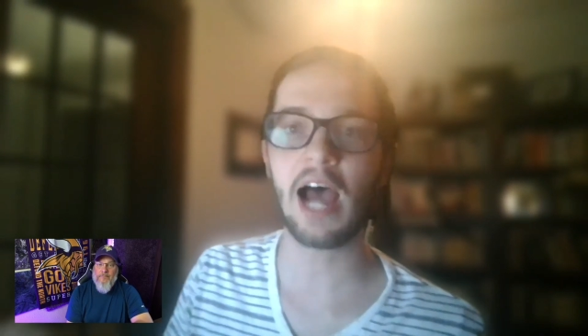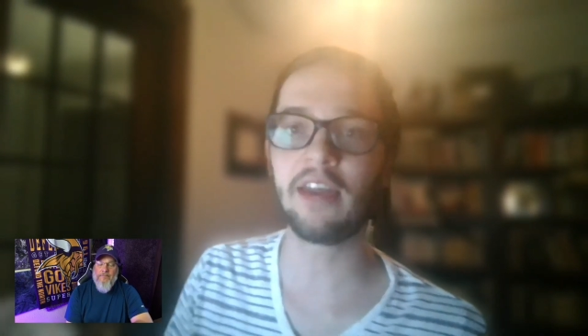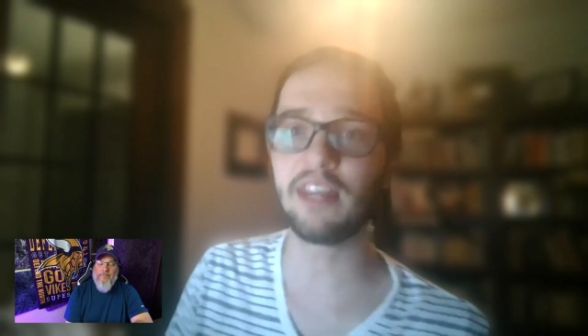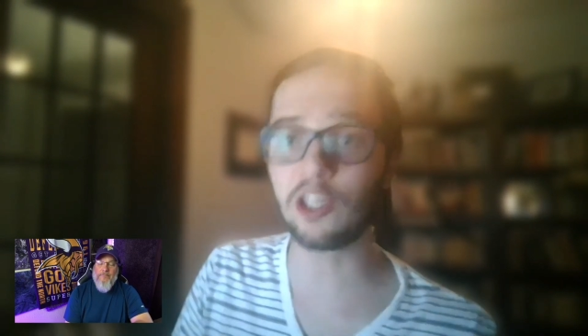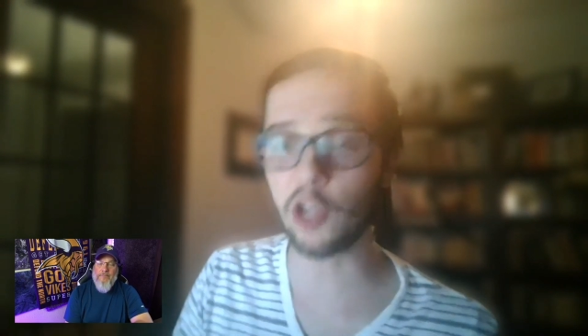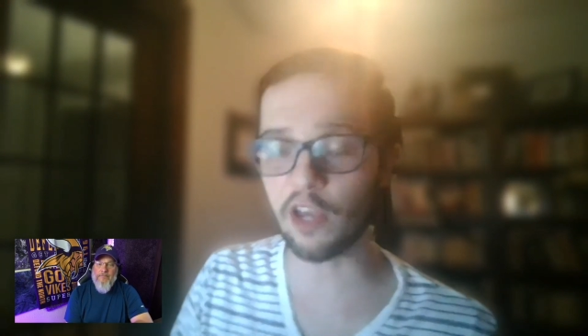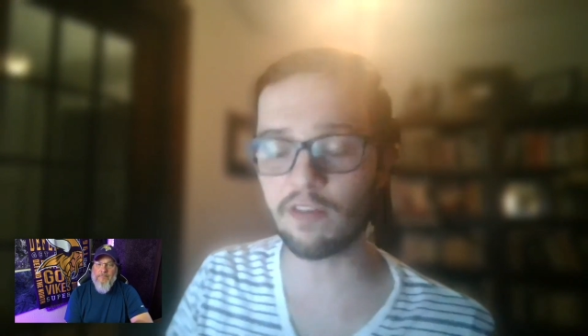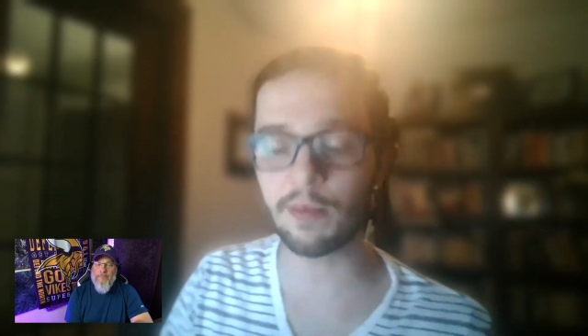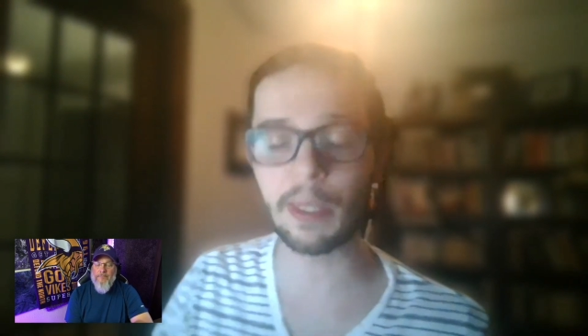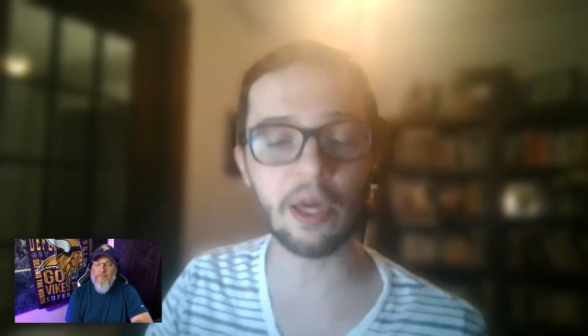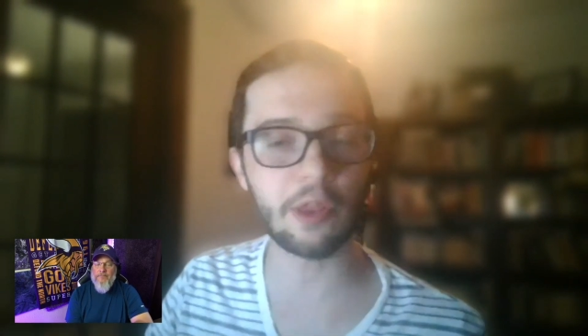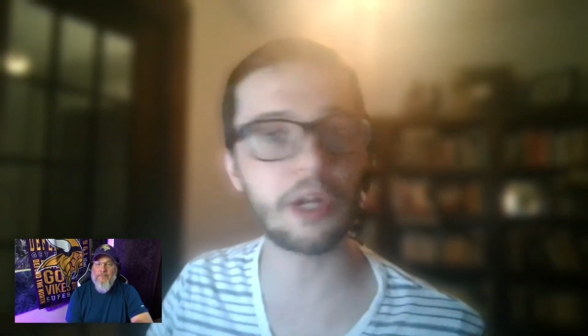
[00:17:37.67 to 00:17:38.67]
I think you give him
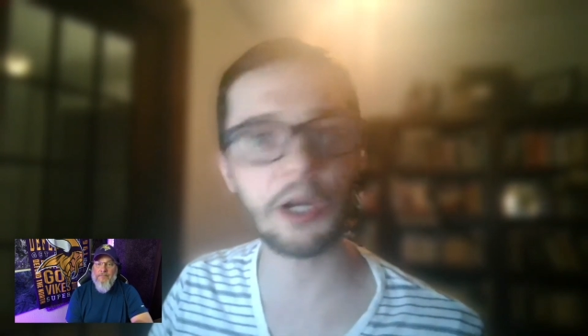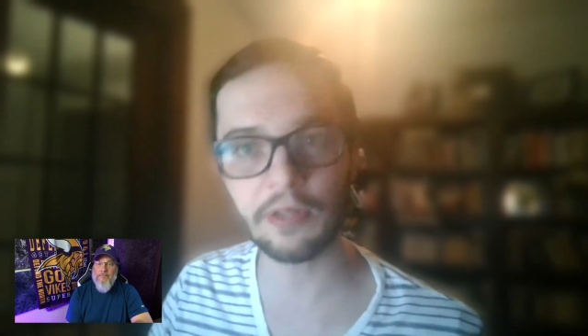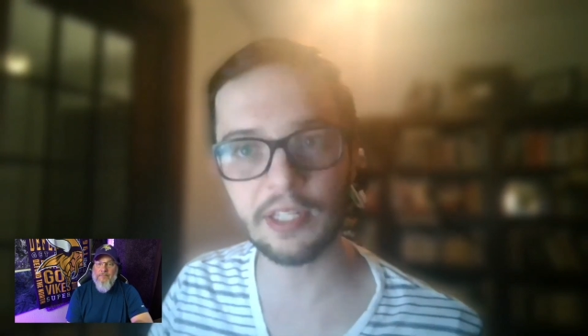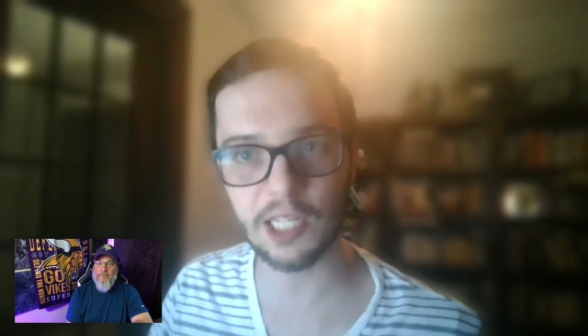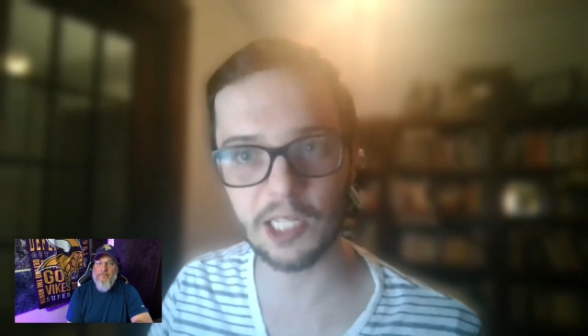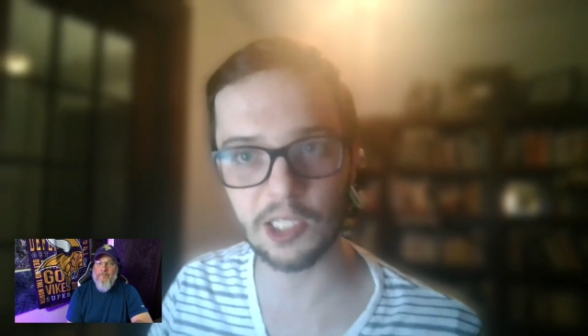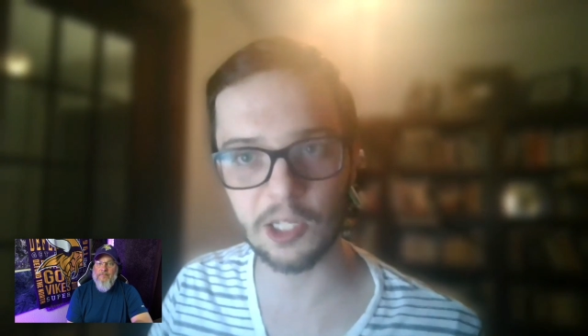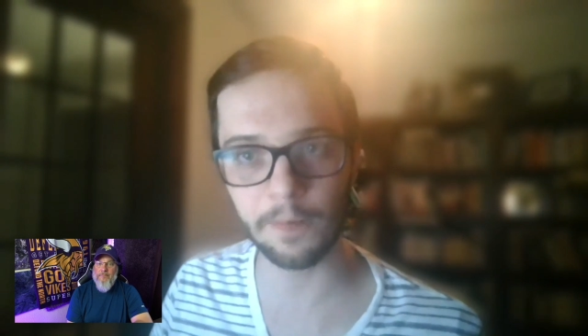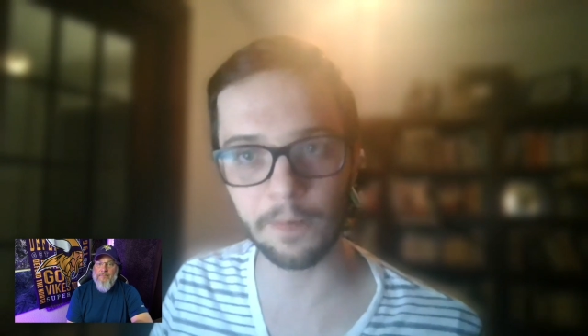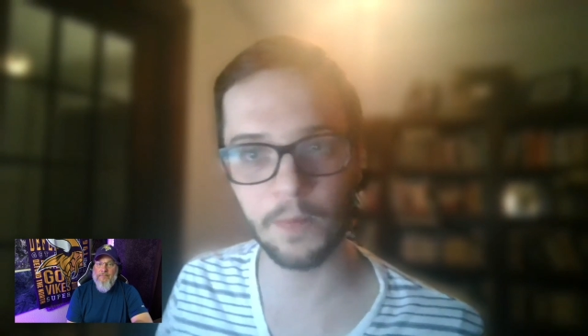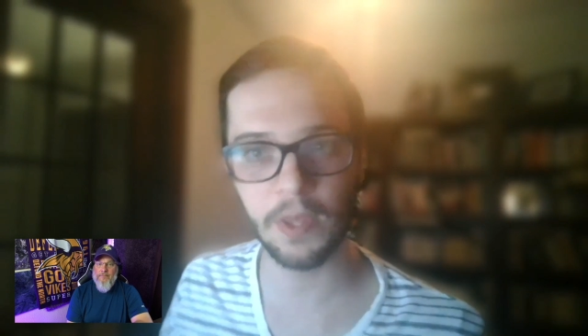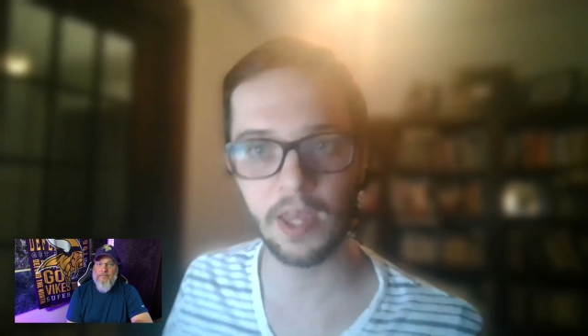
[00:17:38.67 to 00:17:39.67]
another year in the
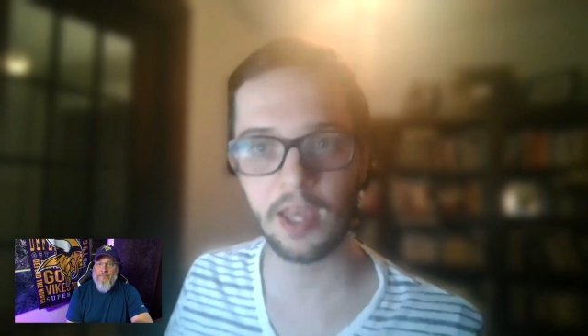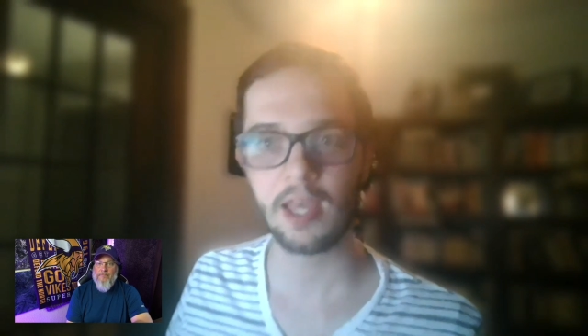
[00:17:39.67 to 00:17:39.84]
system.